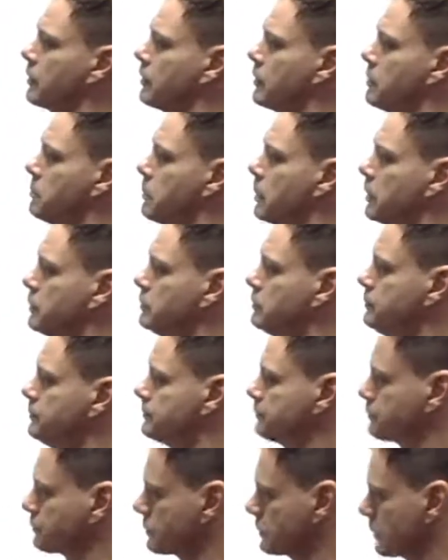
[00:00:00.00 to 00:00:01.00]
on the bone.
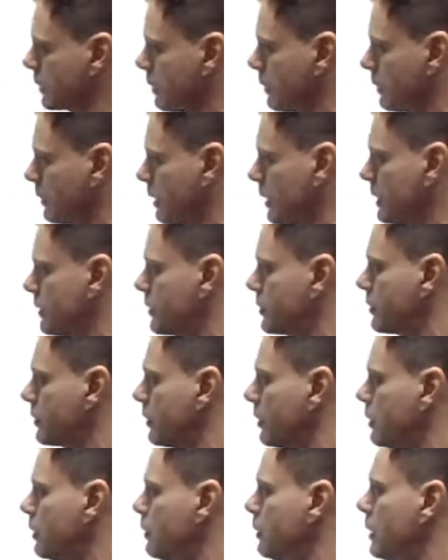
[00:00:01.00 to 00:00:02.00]
All right.
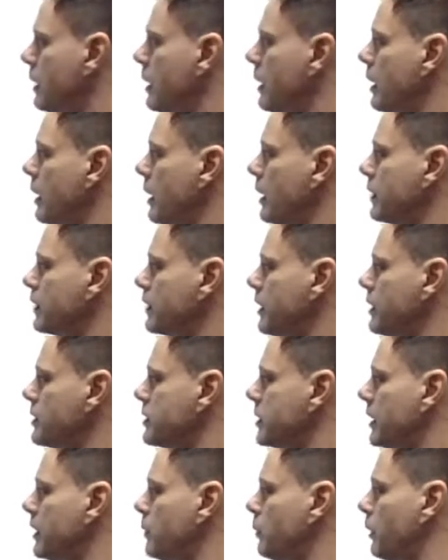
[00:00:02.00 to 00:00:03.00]
So
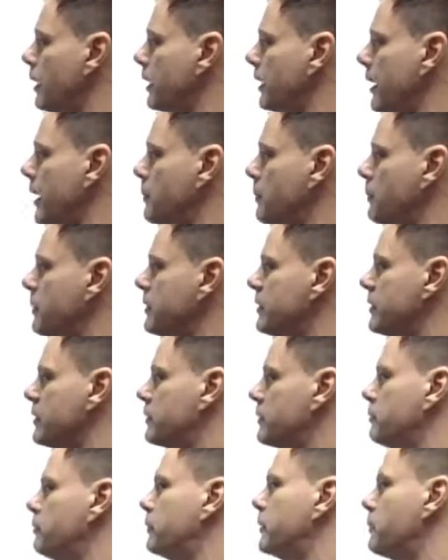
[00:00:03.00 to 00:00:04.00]
essentially what happens
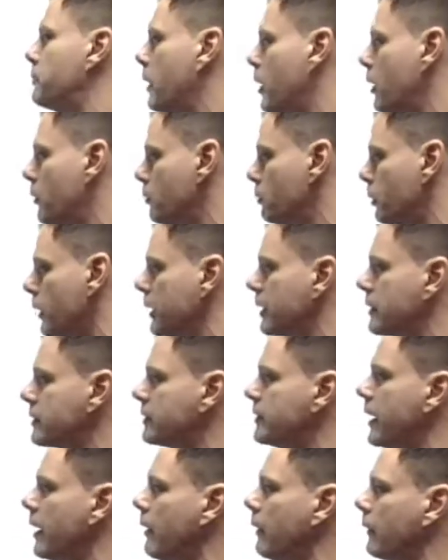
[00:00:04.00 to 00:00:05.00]
is the bone breaks
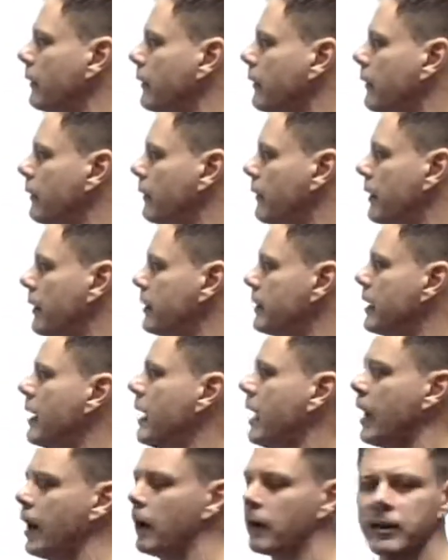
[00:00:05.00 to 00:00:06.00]
down. All right.
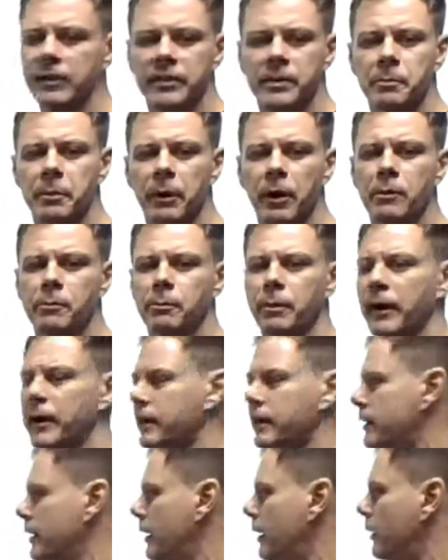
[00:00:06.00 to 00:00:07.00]
How does the bone
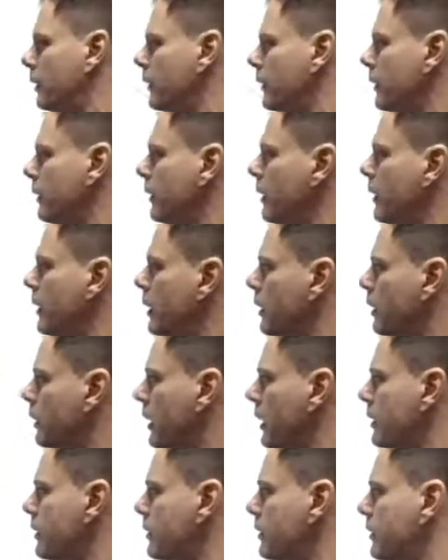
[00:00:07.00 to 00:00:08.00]
break down?
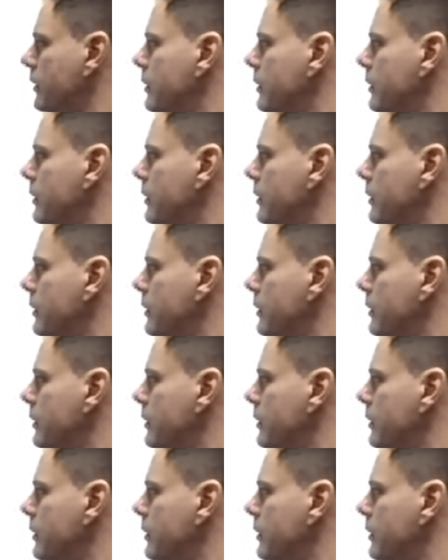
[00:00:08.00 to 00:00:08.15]
Okay.